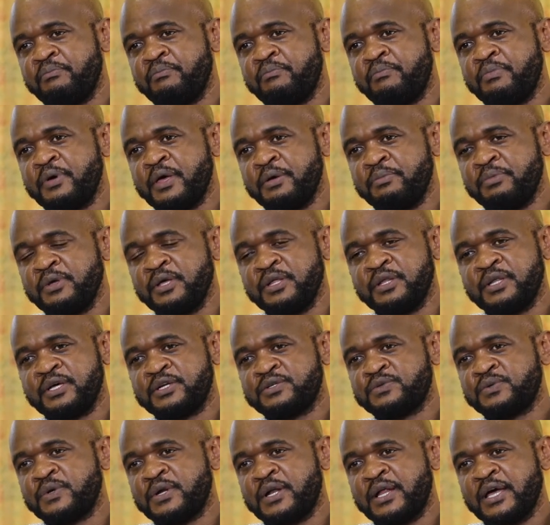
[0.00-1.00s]
baby
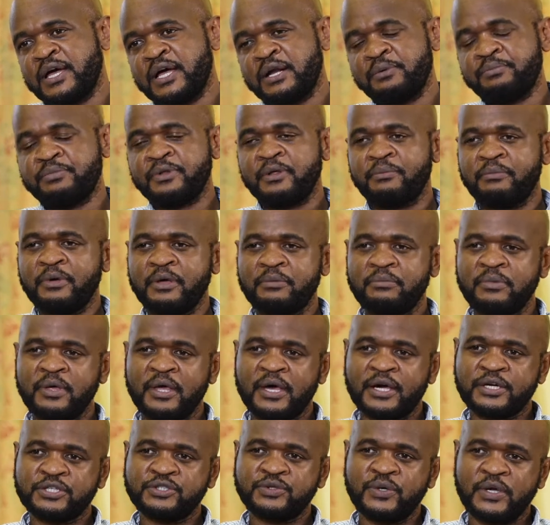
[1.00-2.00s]
that will help the baby
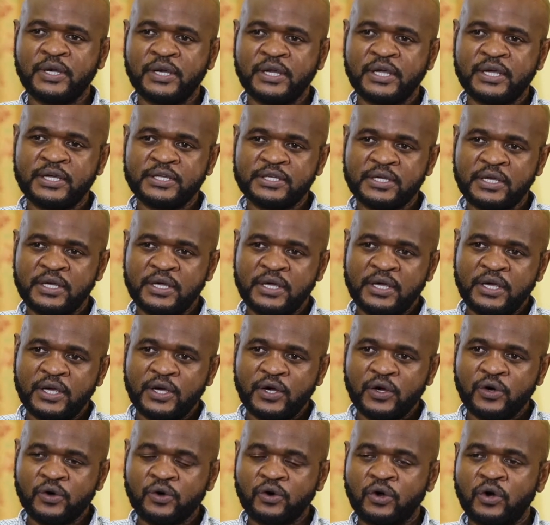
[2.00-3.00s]
actually uh,
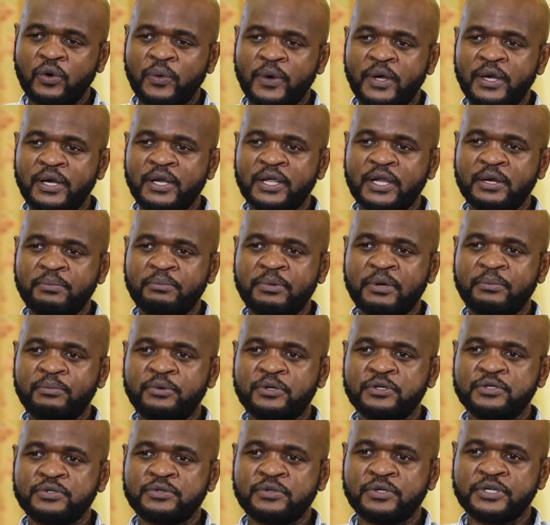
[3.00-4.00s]
grow well and be
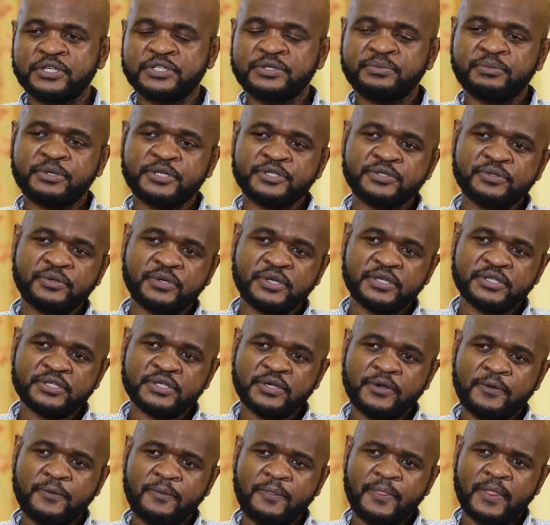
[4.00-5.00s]
able to reach
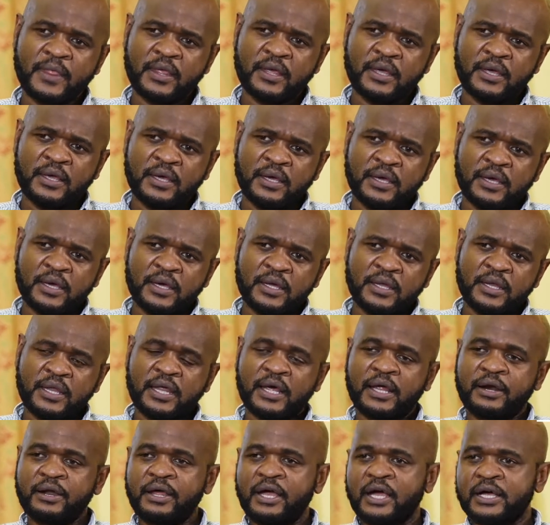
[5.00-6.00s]
maturity.
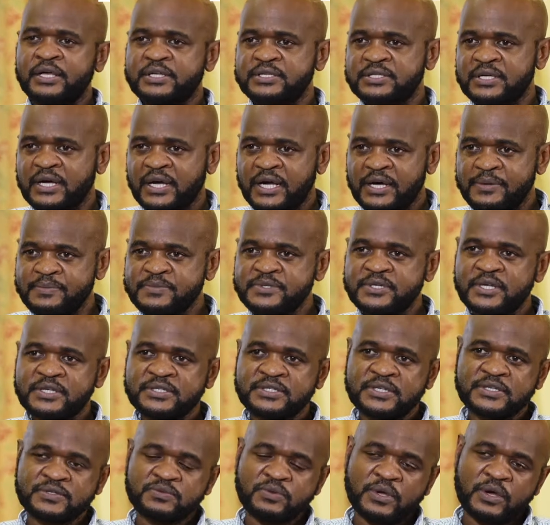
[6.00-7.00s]
There are rare
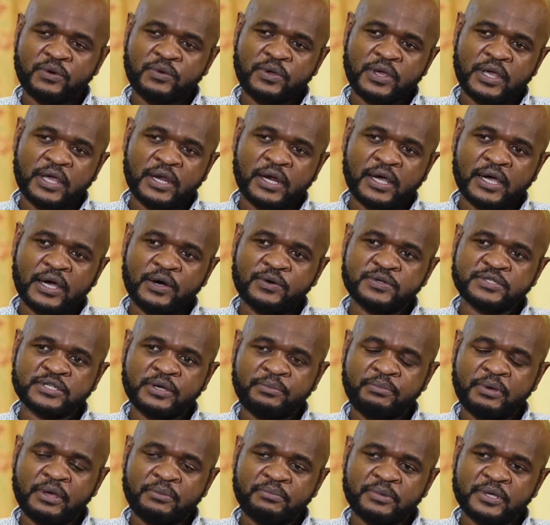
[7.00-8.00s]
circumstances where we encounter
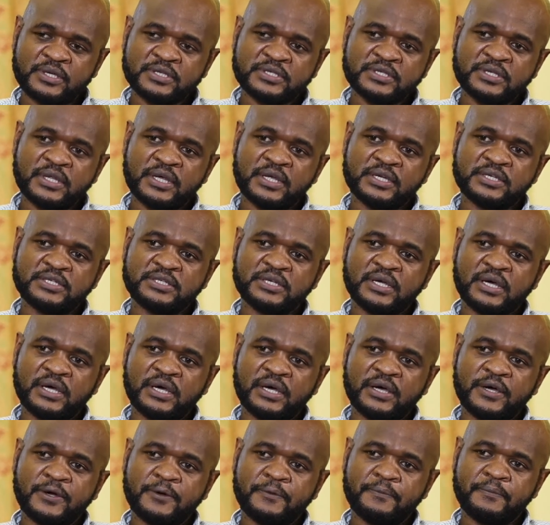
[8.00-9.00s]
babies that
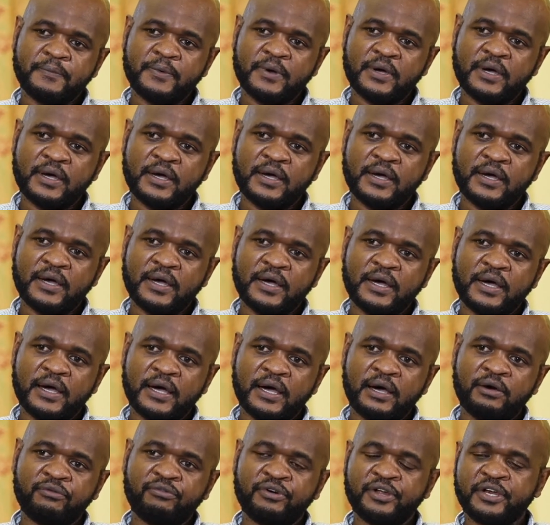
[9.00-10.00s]
uh,
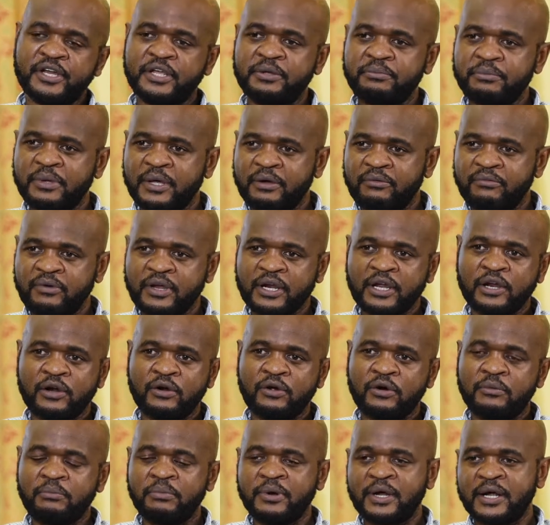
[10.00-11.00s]
have anemia, very
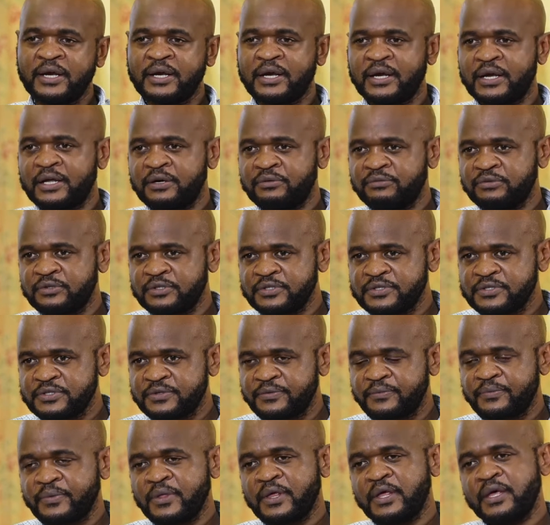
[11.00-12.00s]
low blood levels,
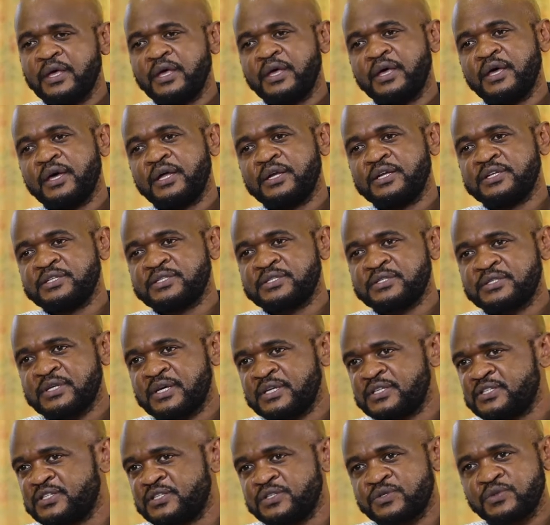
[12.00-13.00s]
and in
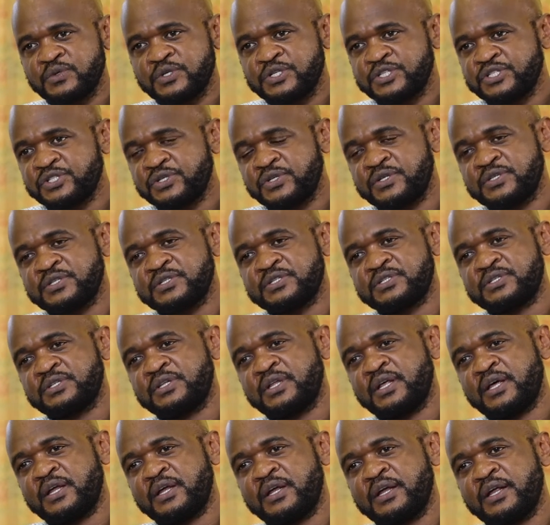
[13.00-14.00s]
such situations,
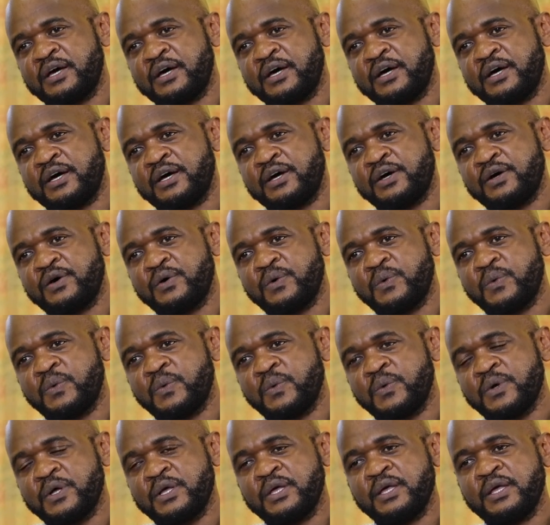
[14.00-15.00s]
then uh,
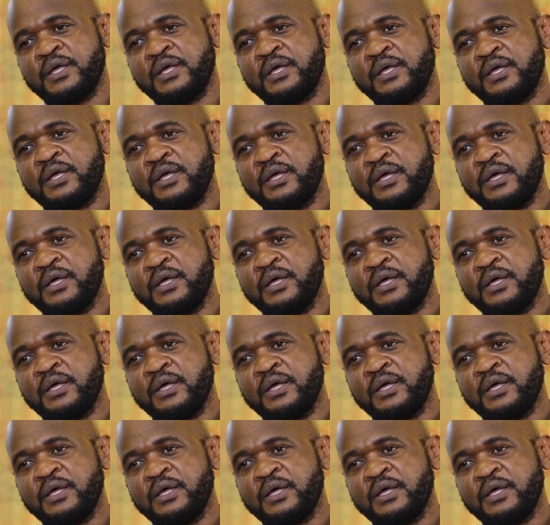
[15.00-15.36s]
we